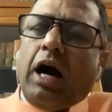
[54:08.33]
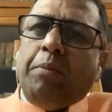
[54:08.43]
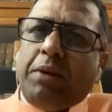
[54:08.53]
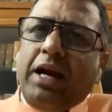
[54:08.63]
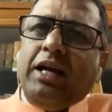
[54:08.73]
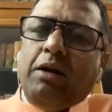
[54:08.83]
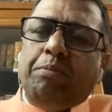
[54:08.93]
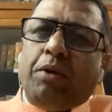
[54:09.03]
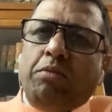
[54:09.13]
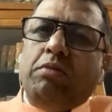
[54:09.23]
applying a
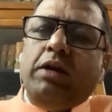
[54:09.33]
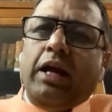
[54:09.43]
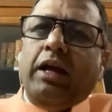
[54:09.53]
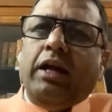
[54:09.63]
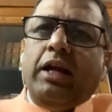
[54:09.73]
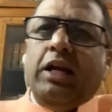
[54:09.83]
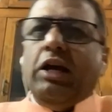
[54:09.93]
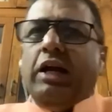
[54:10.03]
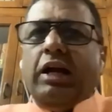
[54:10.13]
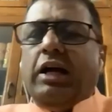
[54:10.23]
probably,
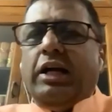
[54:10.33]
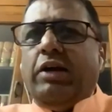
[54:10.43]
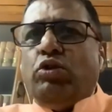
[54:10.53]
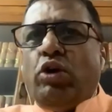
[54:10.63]
it, even